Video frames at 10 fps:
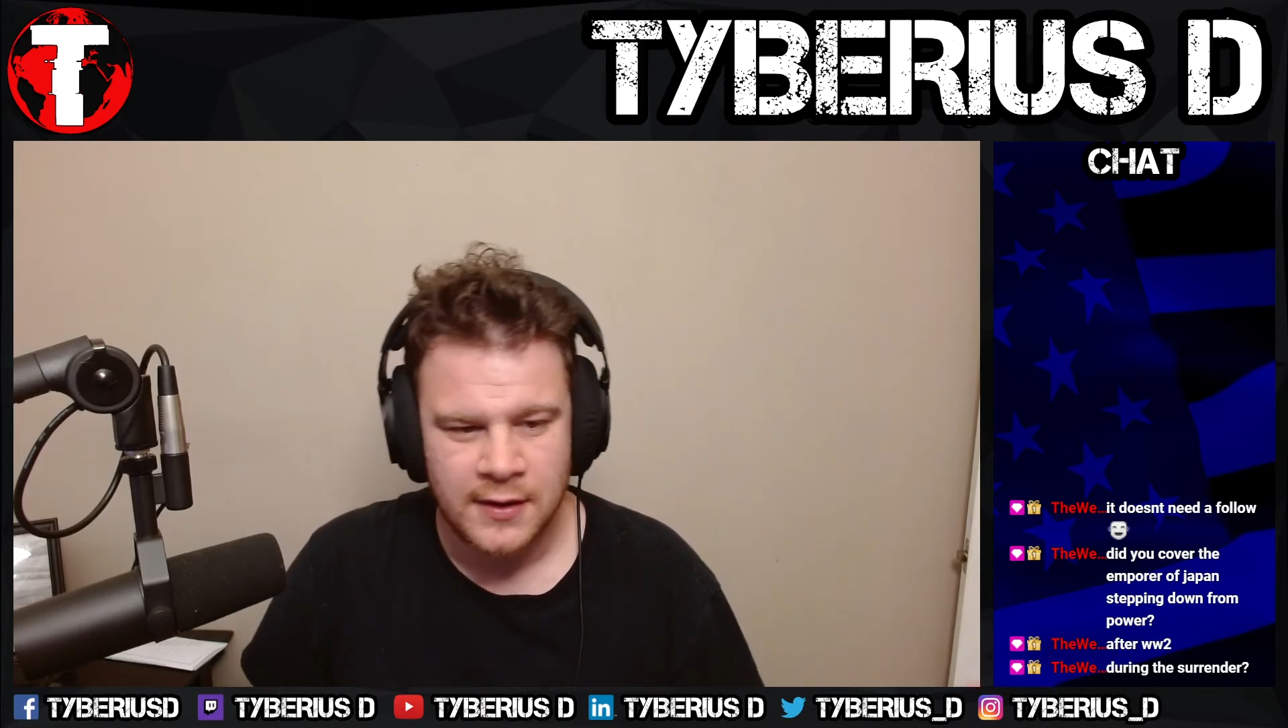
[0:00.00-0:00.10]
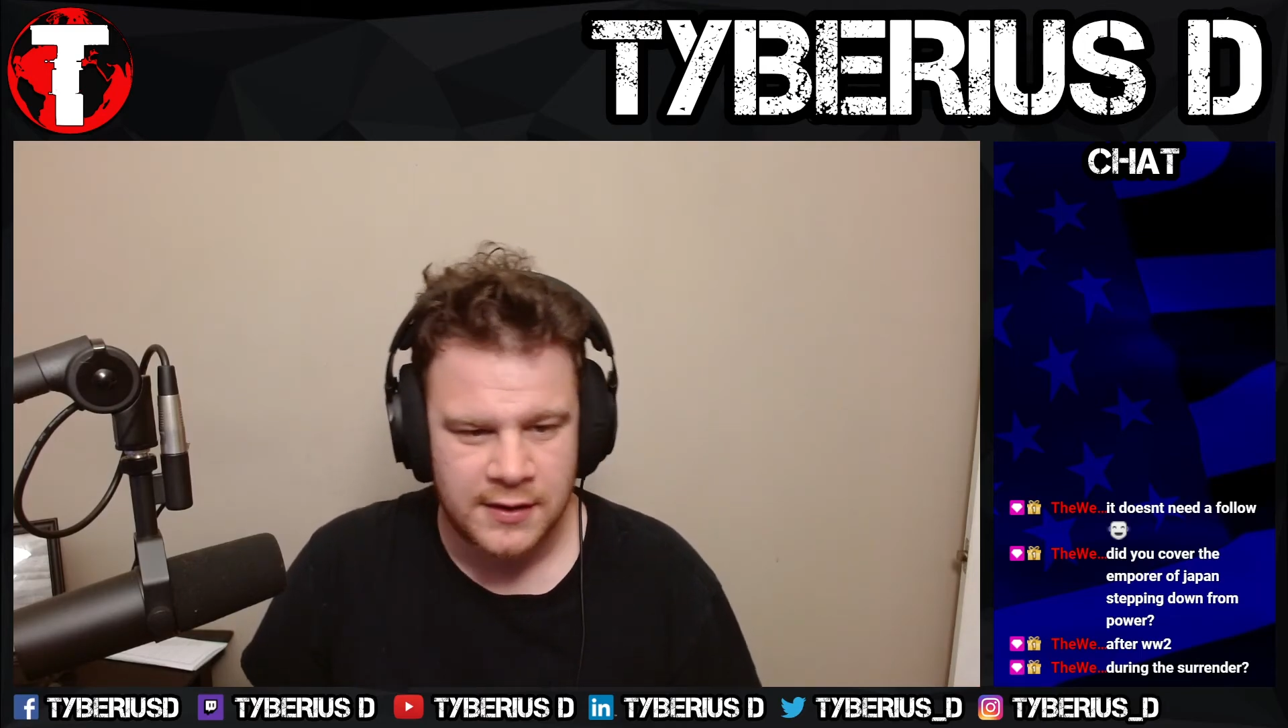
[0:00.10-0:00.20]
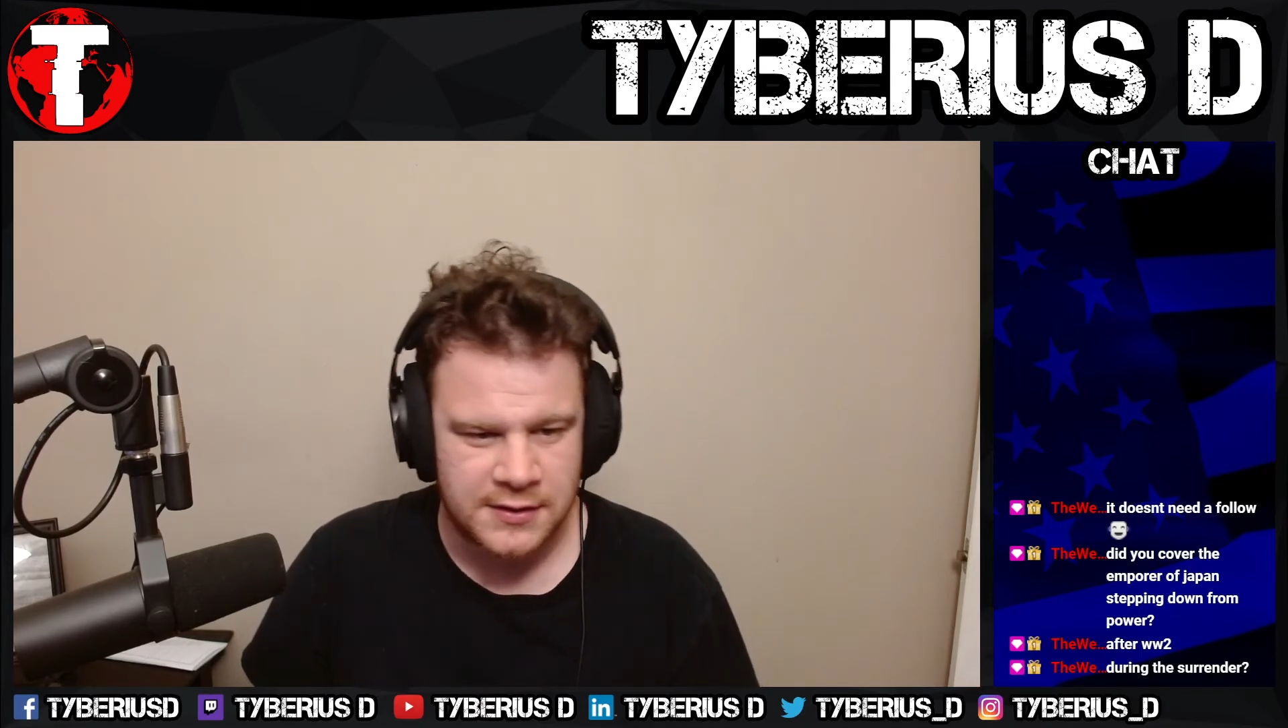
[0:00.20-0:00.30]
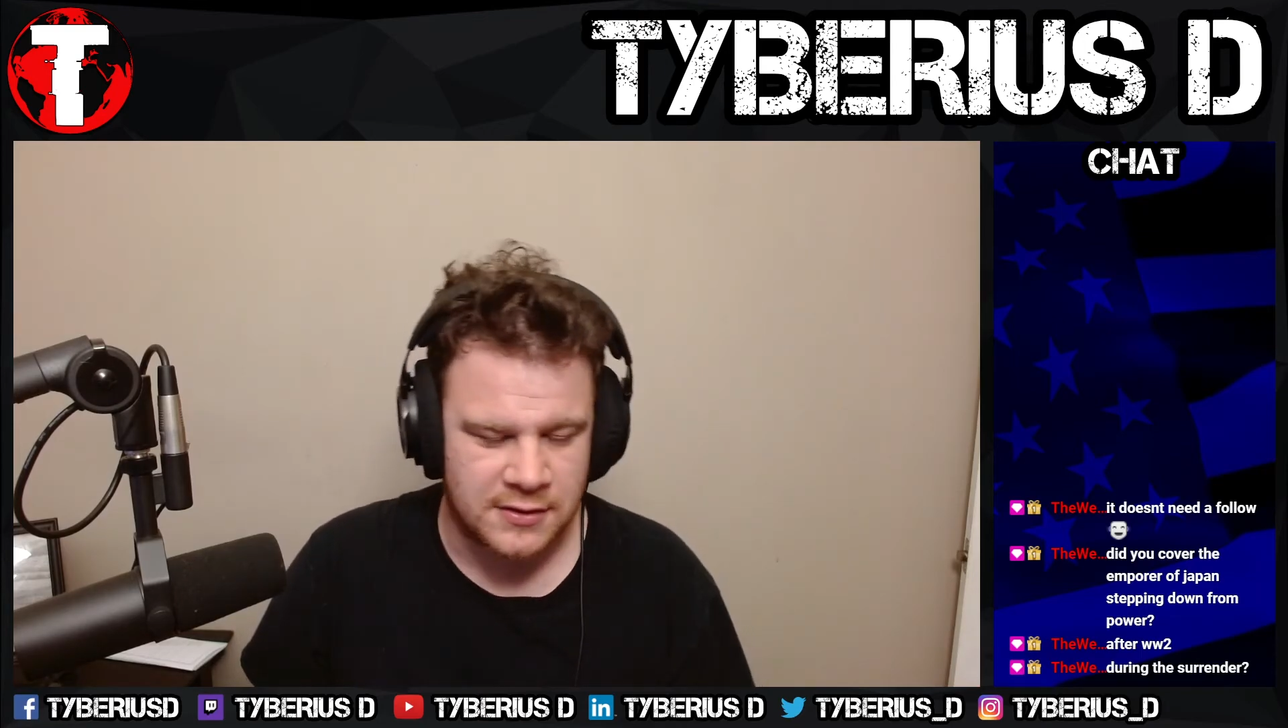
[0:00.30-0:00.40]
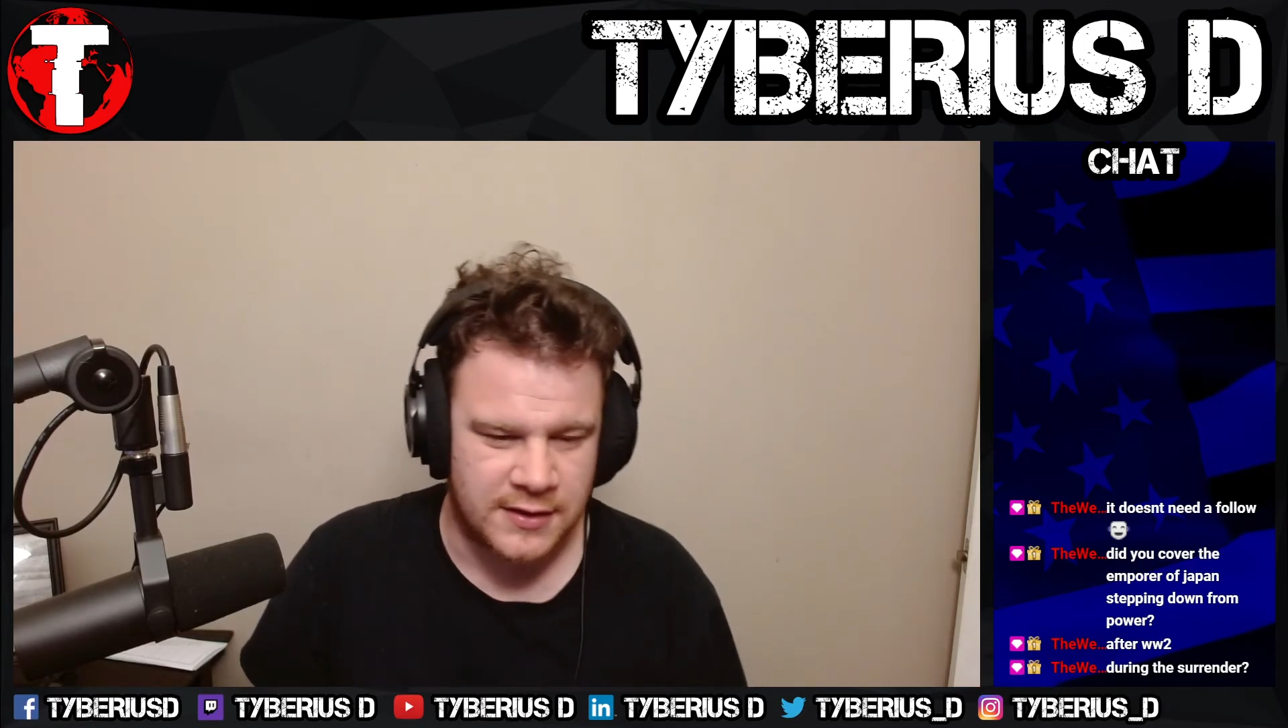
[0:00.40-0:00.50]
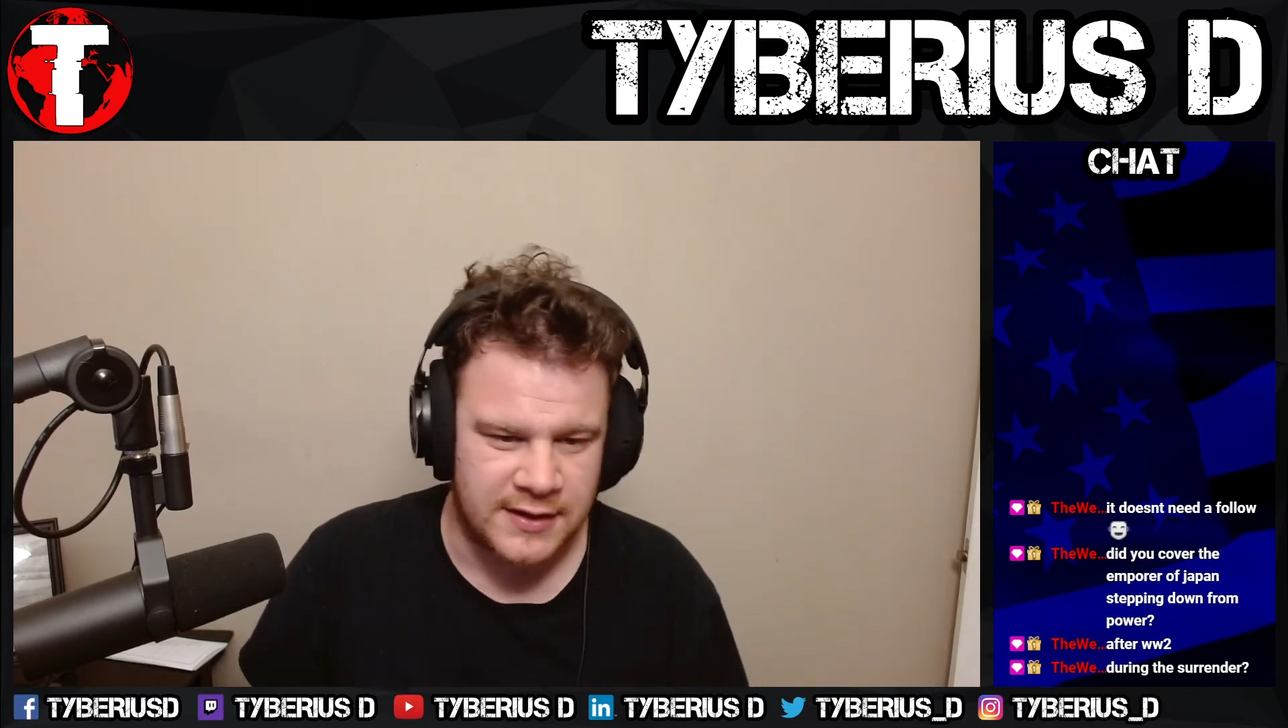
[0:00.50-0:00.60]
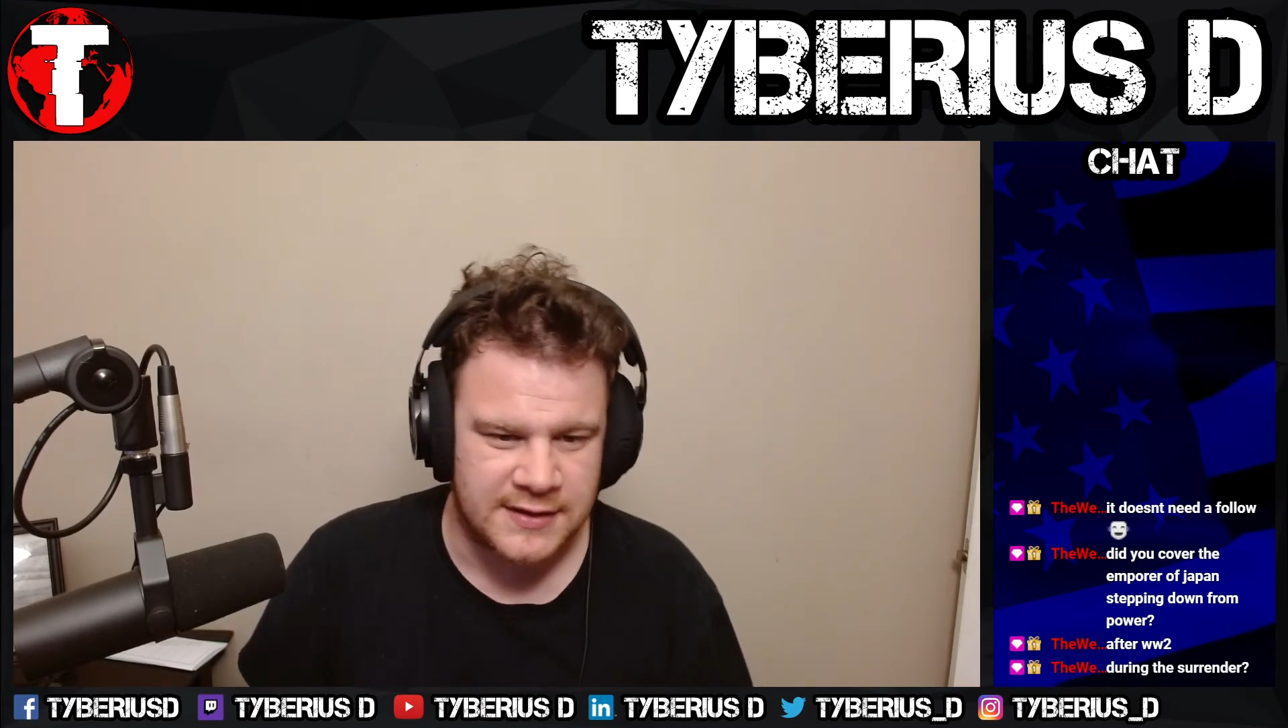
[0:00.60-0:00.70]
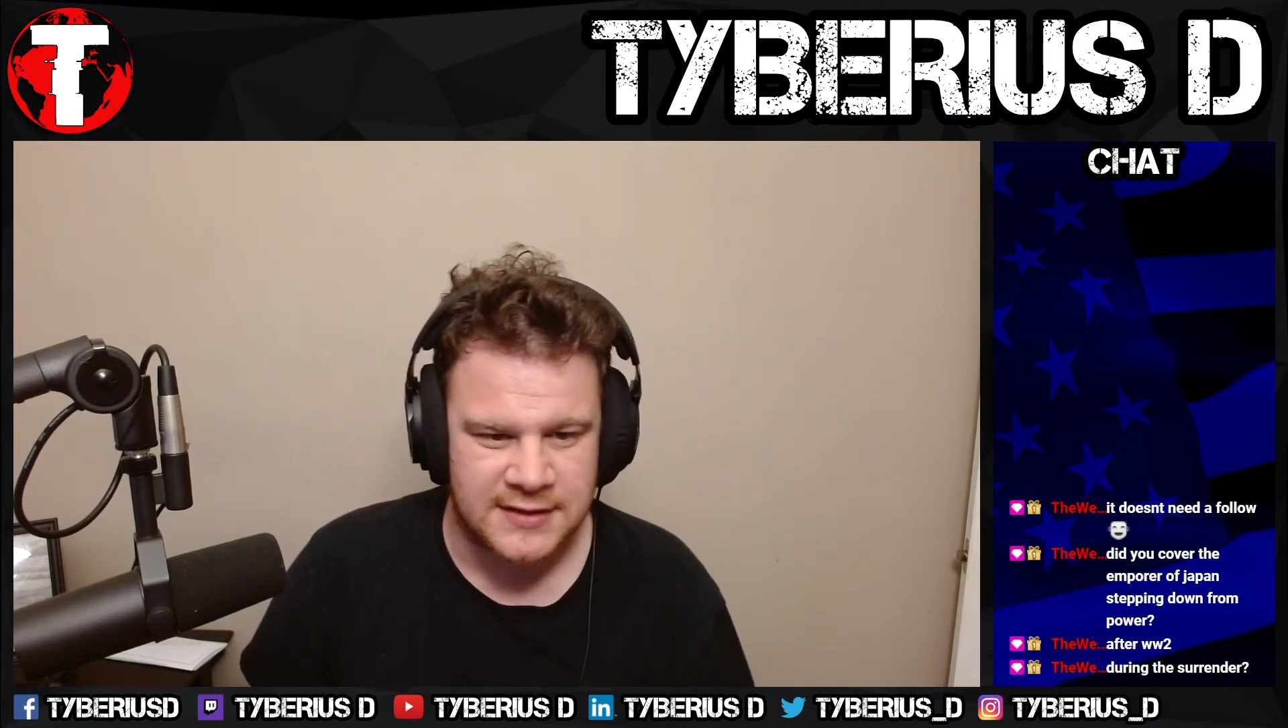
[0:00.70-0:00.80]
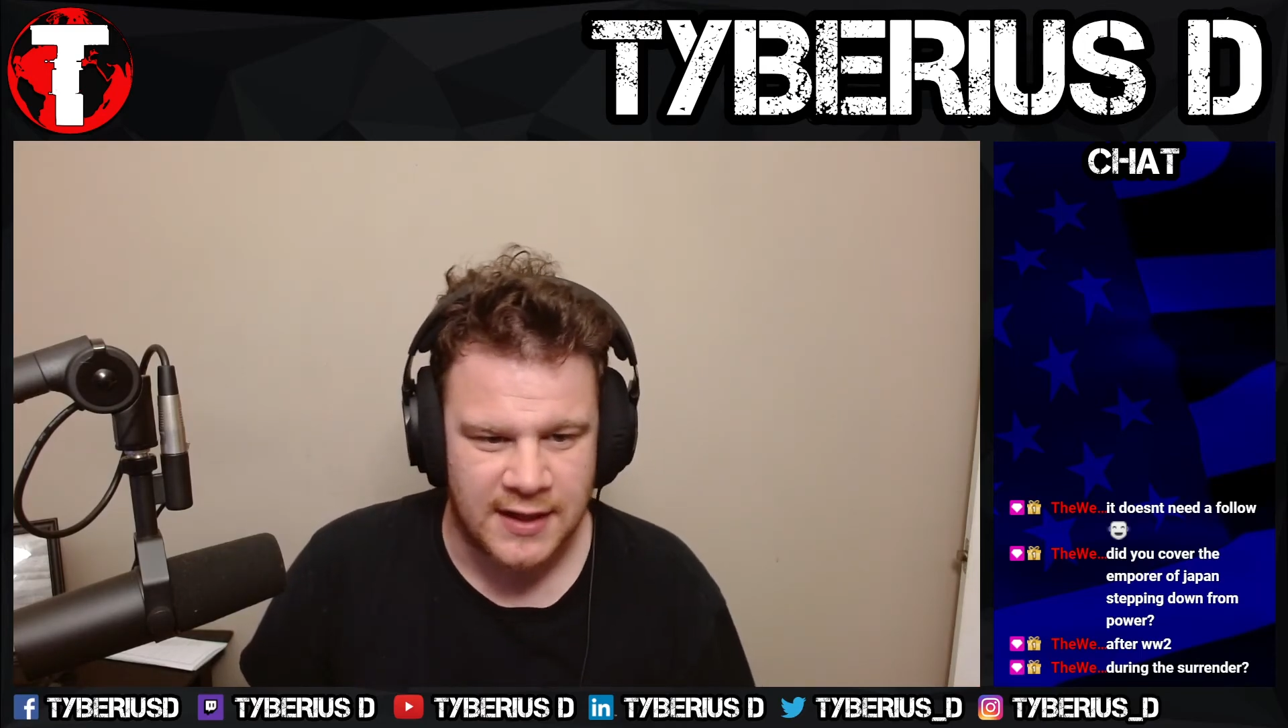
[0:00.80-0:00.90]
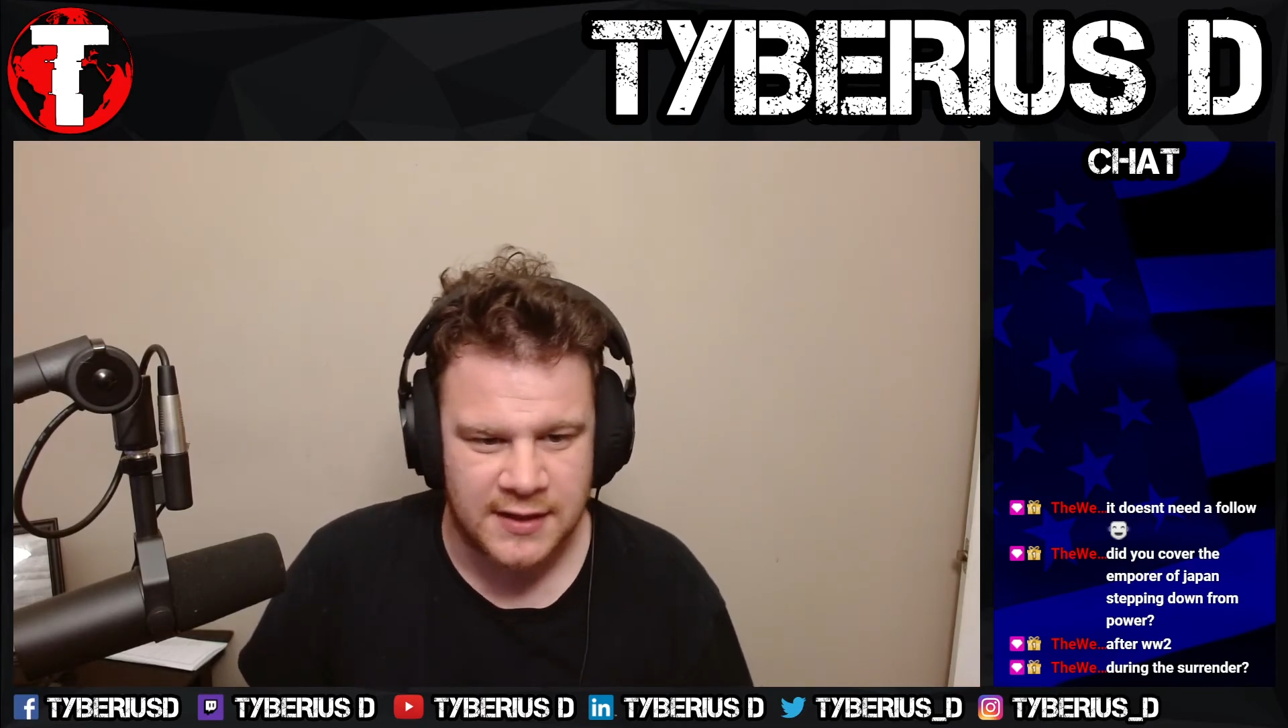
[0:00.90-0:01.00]
you turned it into
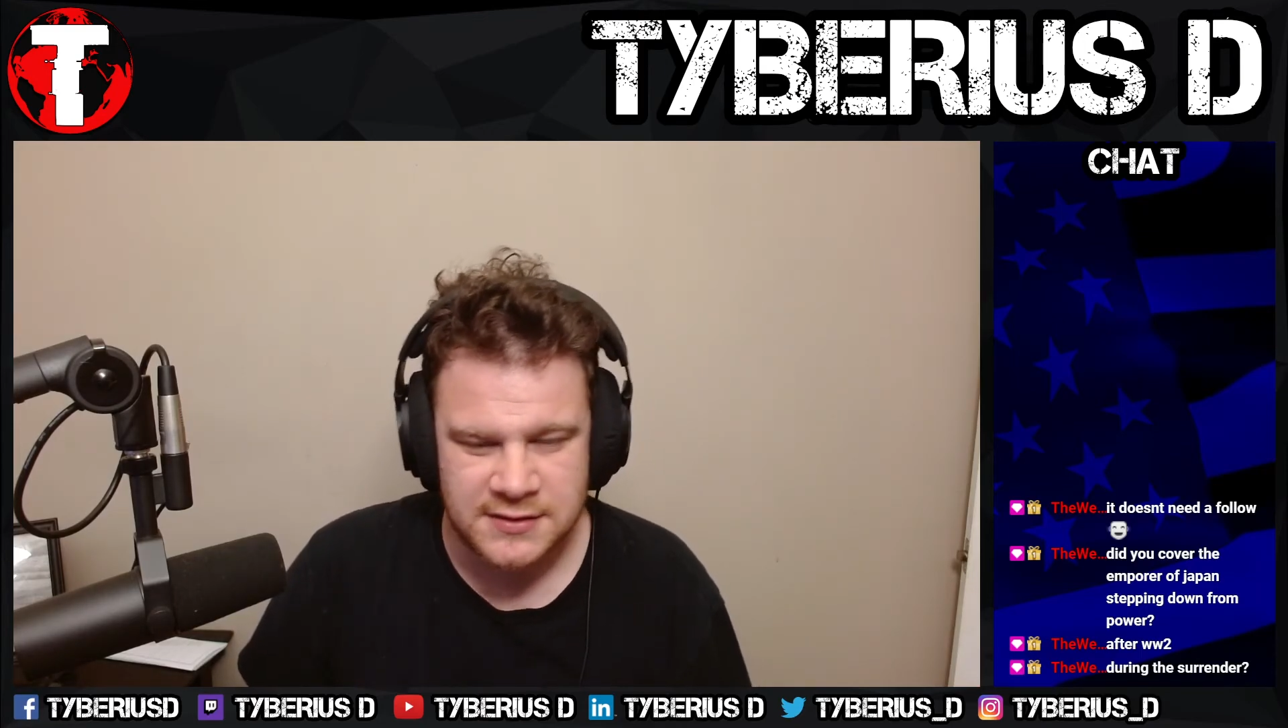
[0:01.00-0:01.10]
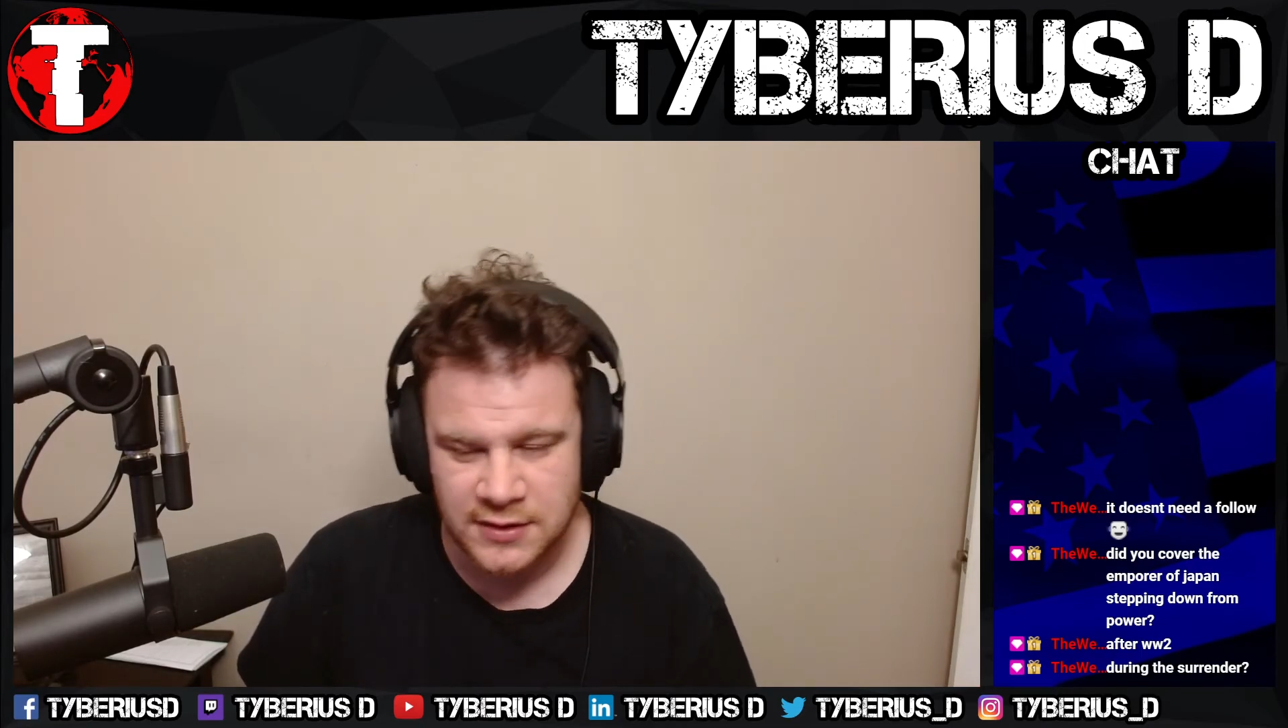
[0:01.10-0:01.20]
tanks,